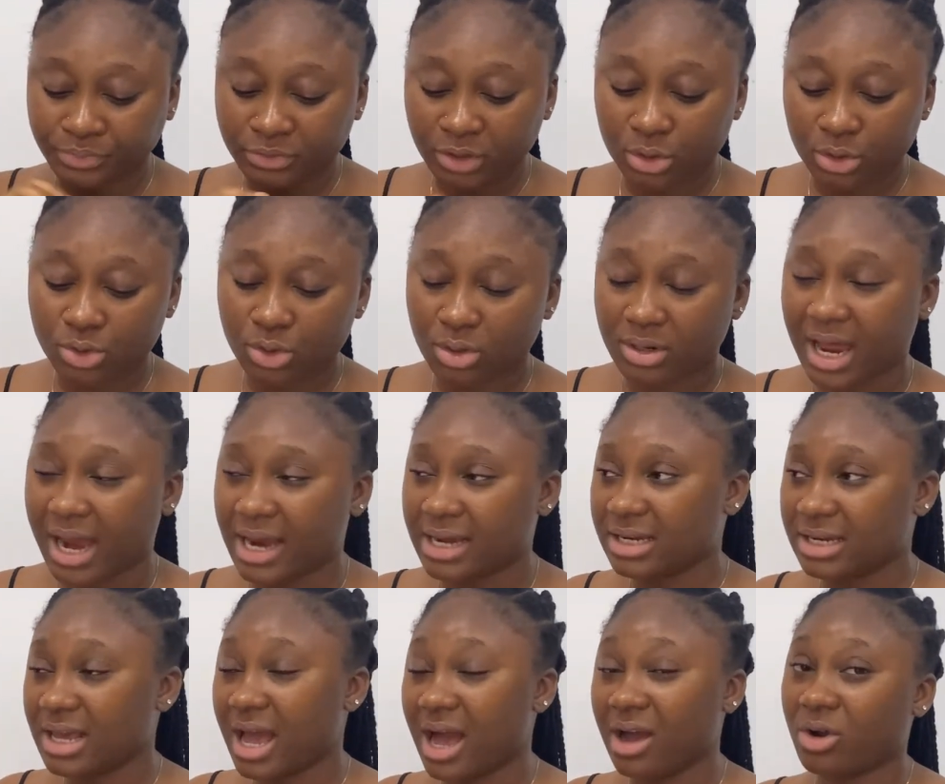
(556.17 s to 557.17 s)
so that
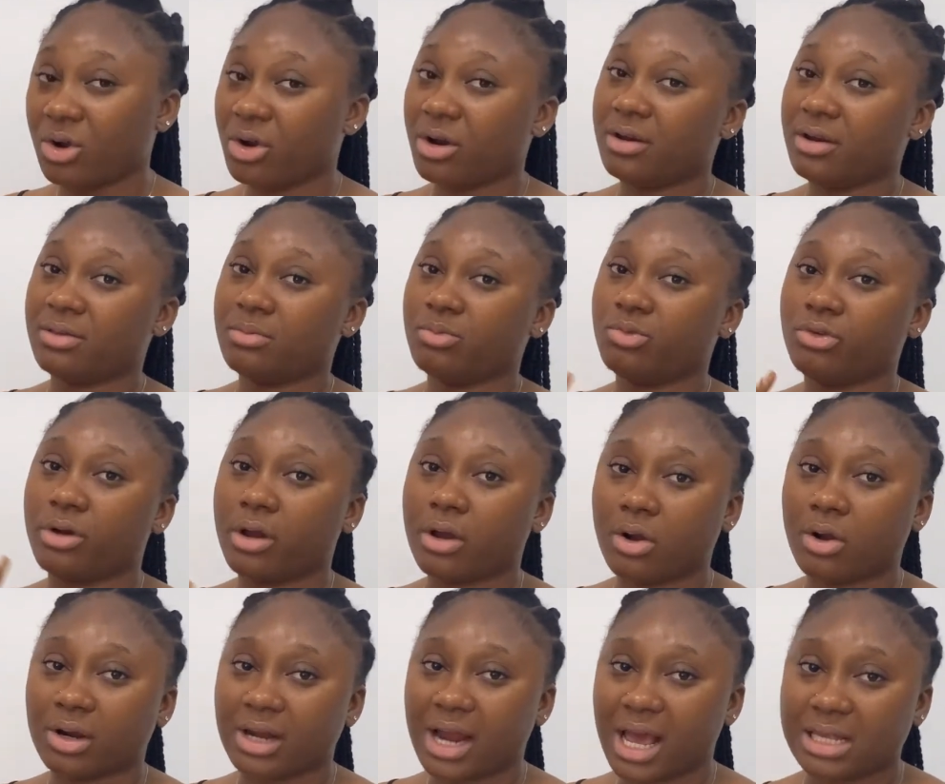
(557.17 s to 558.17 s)
the algorithm will
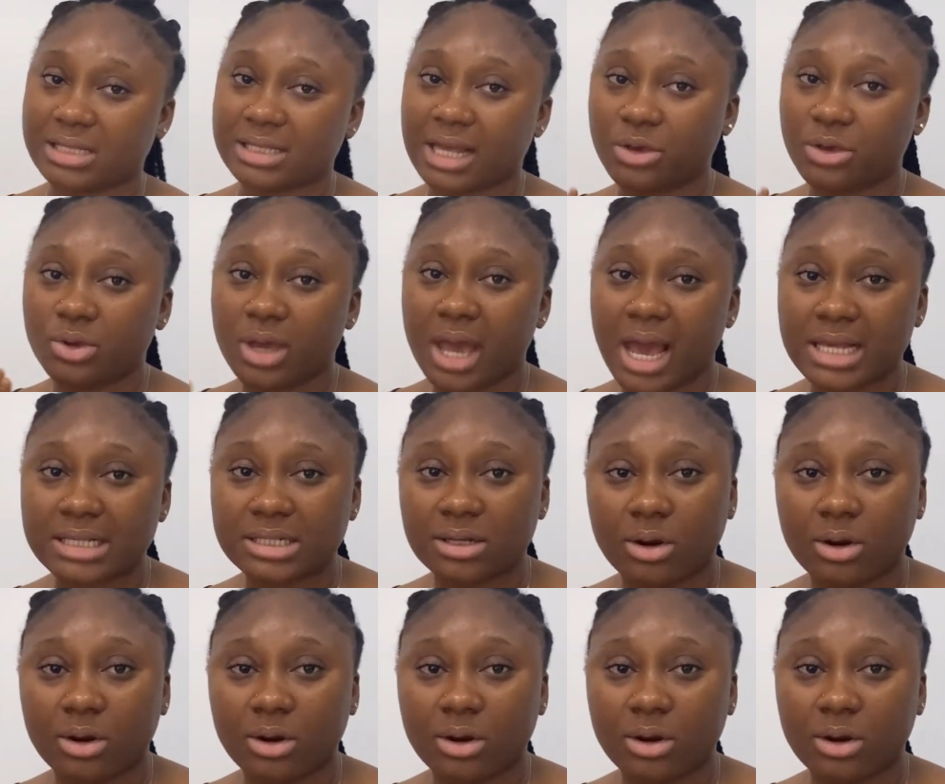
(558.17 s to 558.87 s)
recognize that you guys